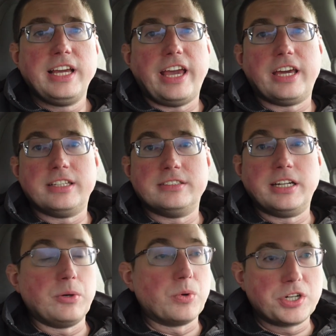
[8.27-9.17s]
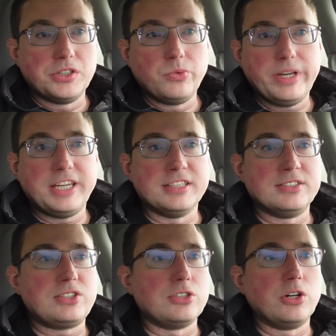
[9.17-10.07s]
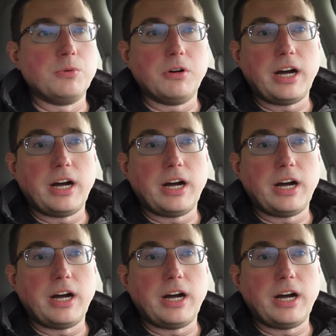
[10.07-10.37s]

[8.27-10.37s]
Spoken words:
and then I work on the weekends, so